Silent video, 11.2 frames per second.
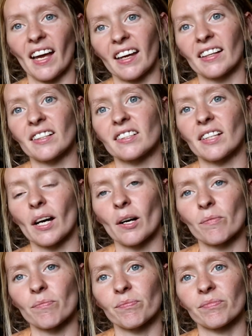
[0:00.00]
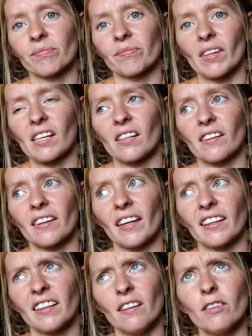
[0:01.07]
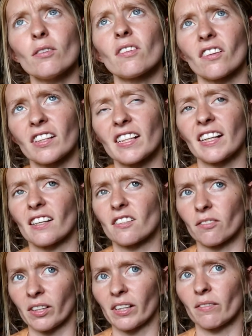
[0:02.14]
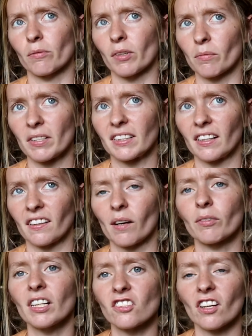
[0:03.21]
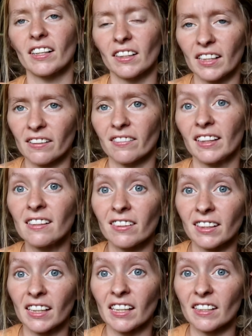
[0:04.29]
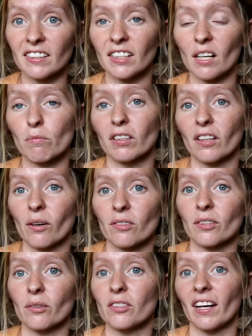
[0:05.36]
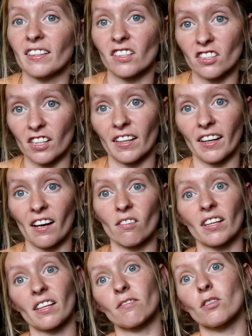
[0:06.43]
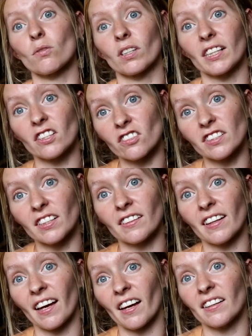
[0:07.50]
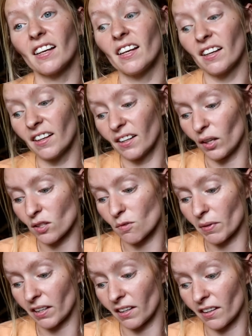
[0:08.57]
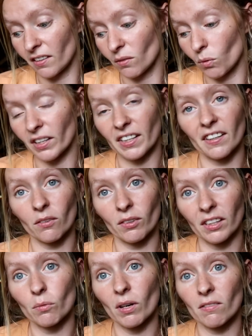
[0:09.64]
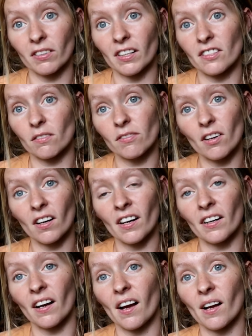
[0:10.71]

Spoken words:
And they give you 30 days free, if I'm not mistaken. I'm going to try to leave a link down below so you guys can check it out if you are interested in that. It's been working really well for us so far.